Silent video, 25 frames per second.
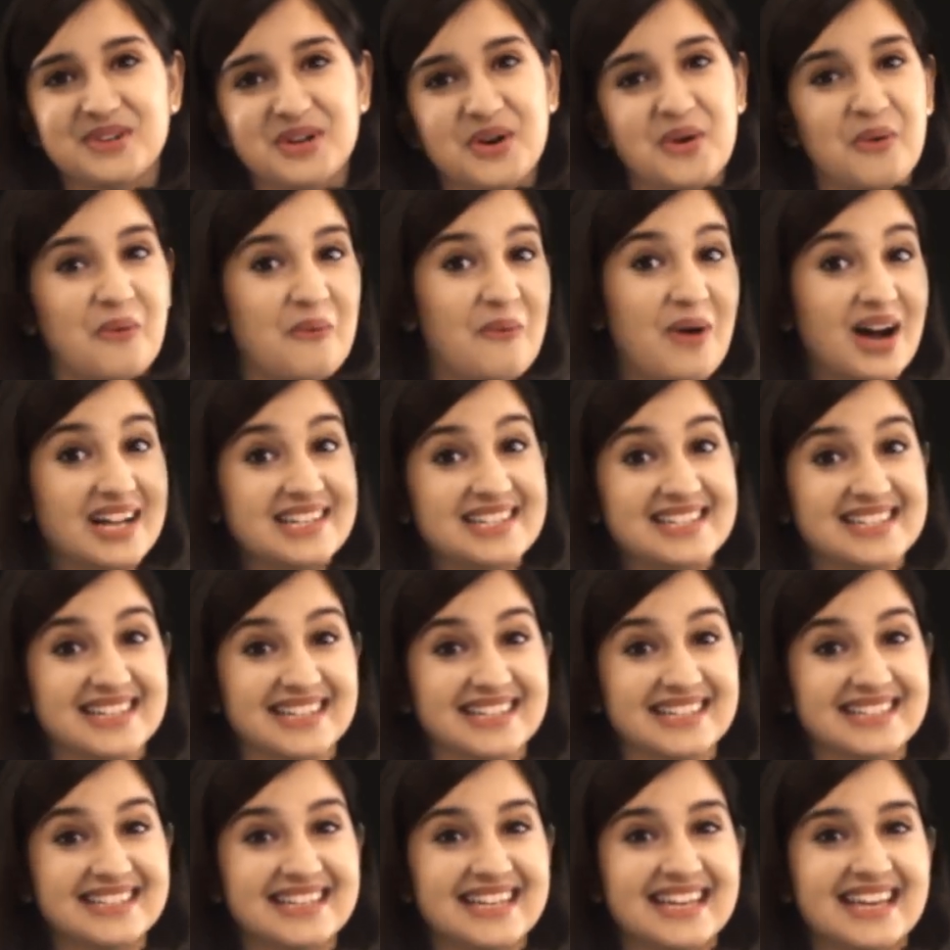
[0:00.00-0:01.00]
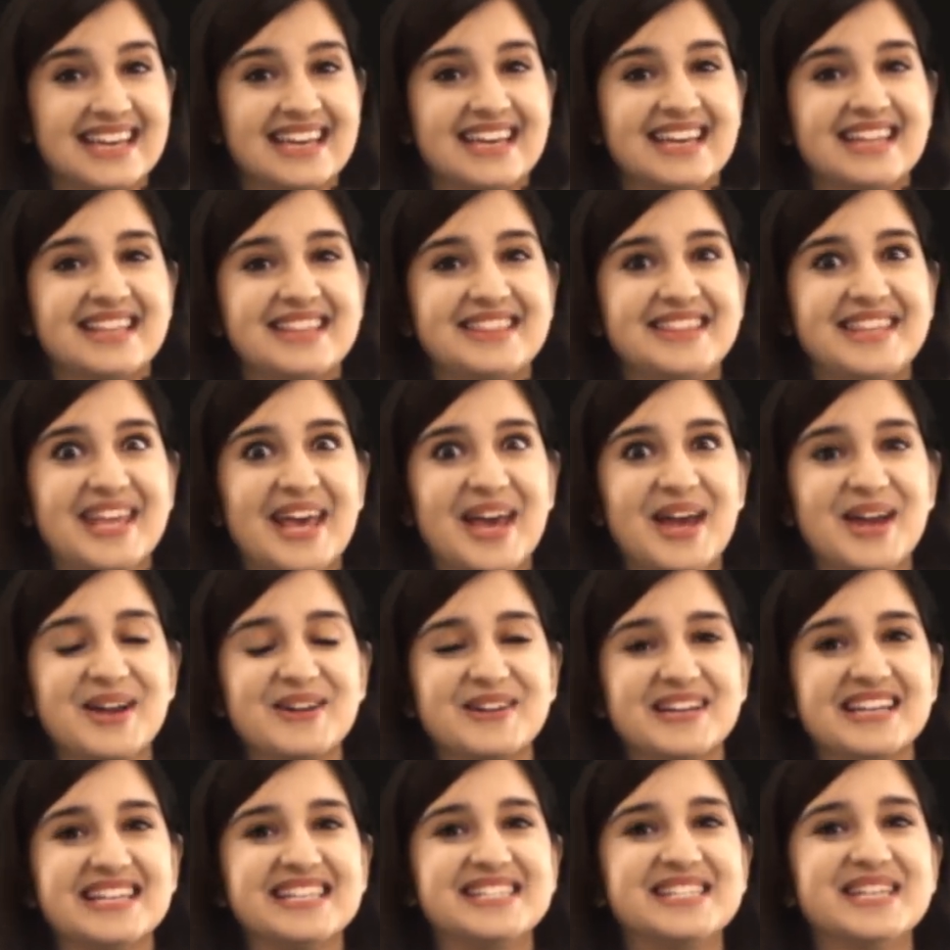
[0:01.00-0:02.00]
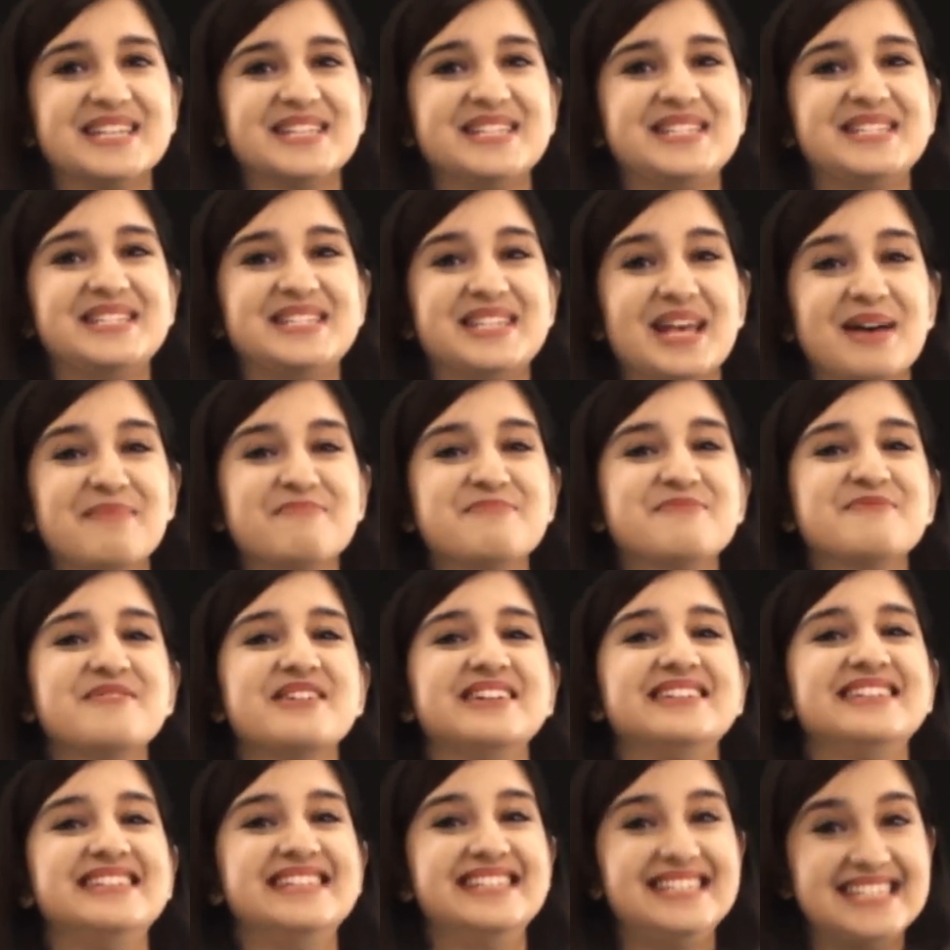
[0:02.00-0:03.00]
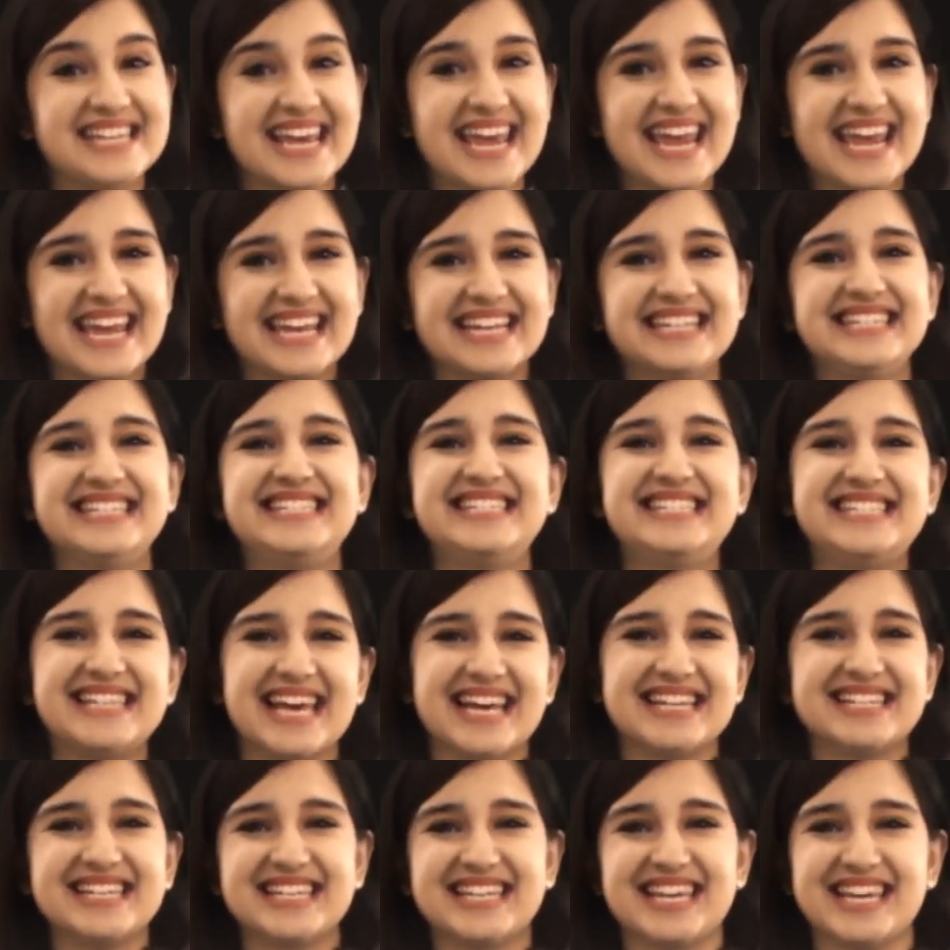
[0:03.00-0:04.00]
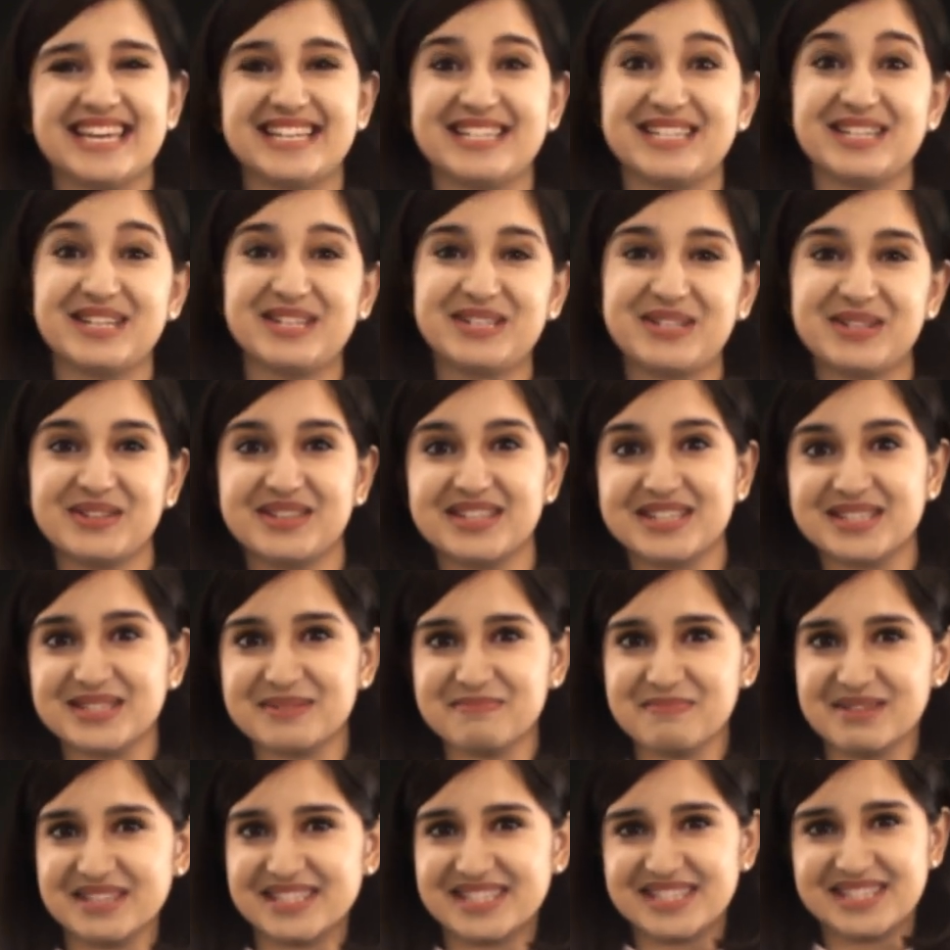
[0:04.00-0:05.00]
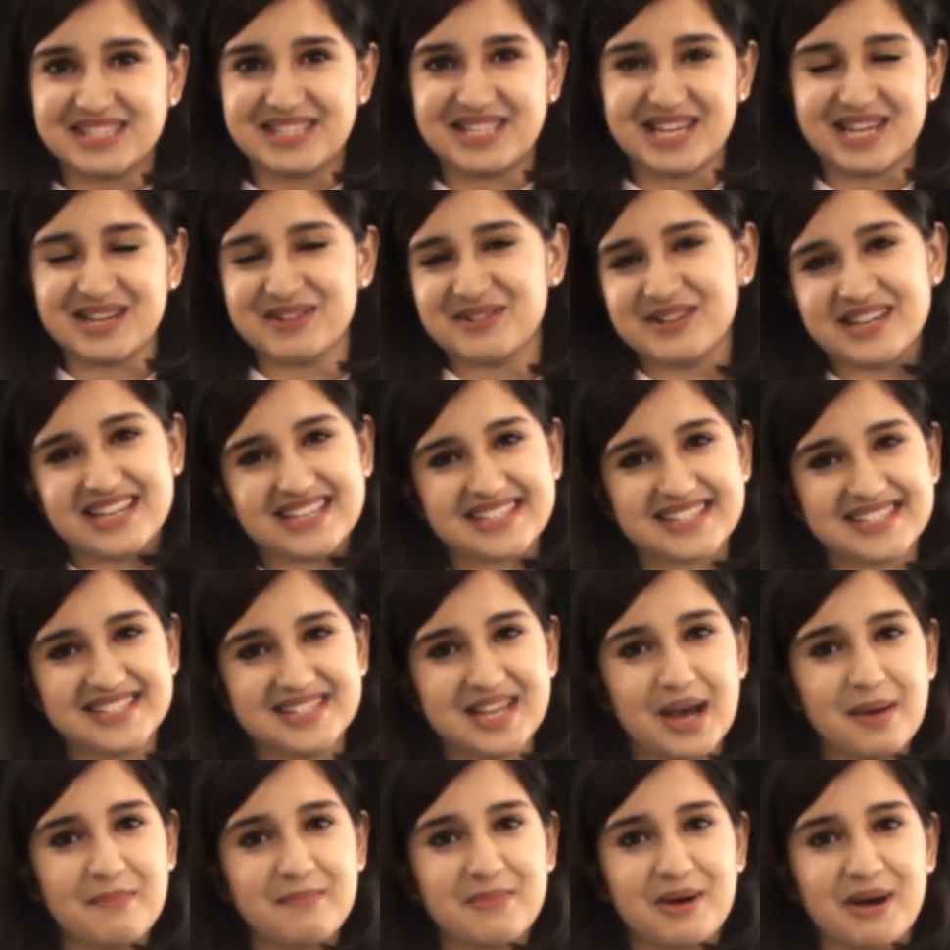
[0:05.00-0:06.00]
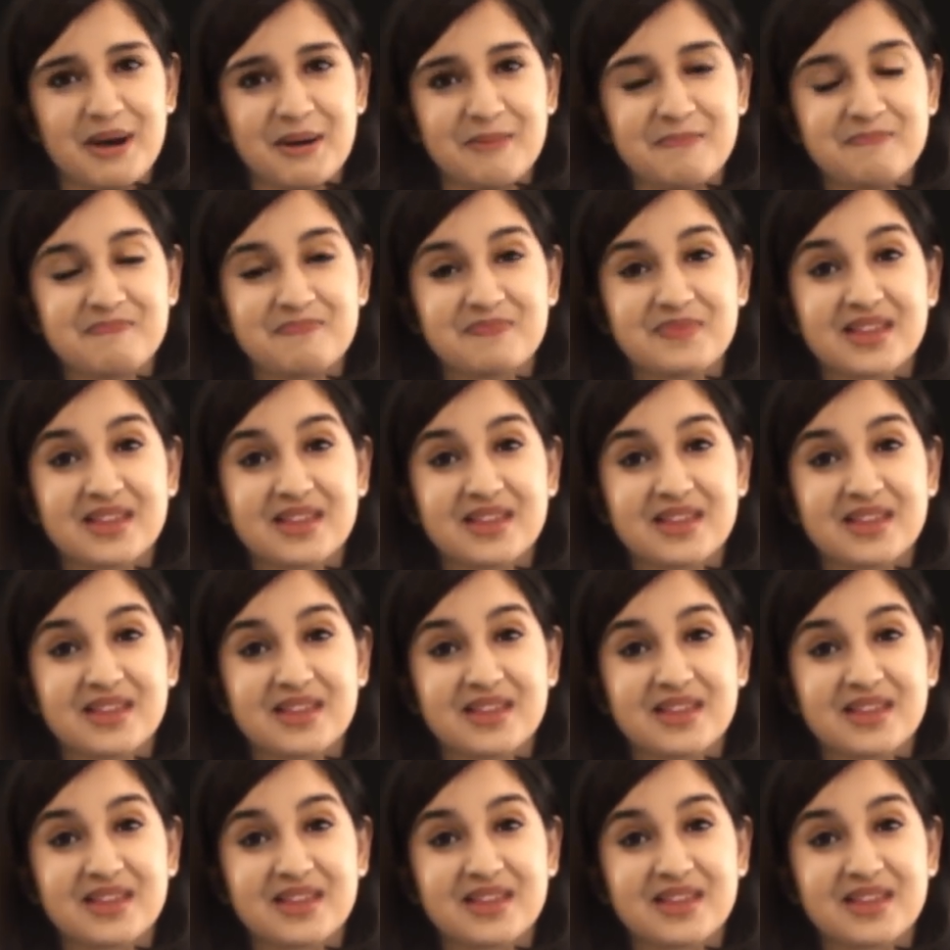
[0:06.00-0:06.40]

No wonder there is a separate day dedicated to this mysterious number.